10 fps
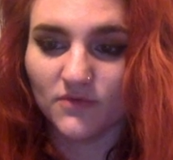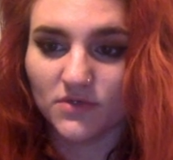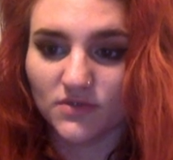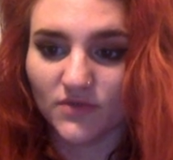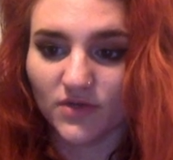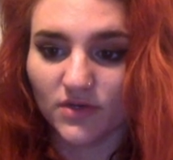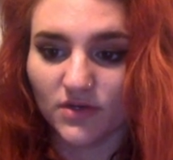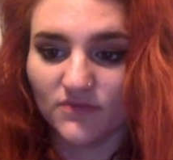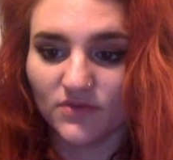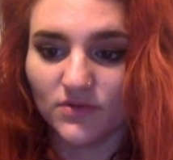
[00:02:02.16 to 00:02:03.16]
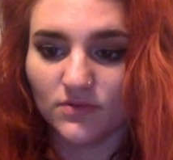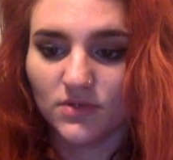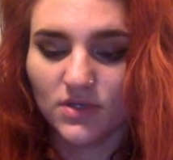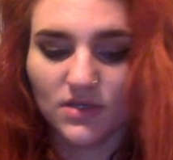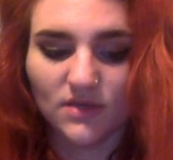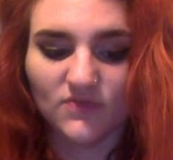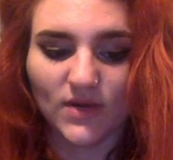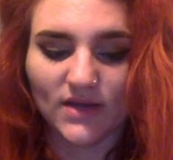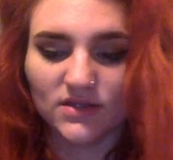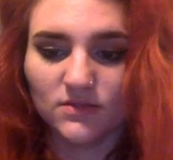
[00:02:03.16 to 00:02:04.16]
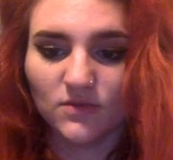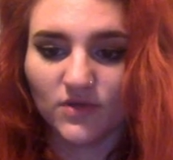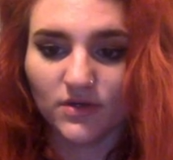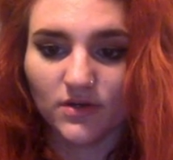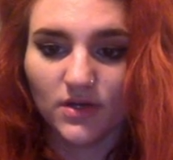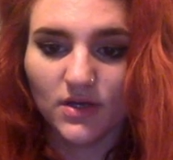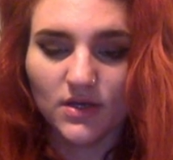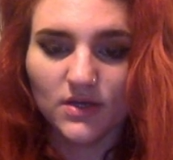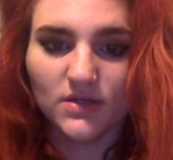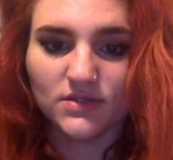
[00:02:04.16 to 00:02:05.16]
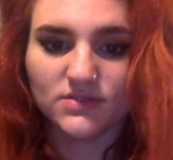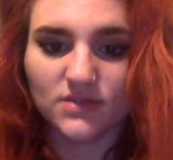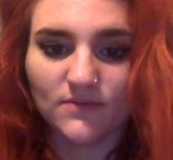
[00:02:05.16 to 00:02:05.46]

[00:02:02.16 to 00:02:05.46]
over here if you, if you have them over here. So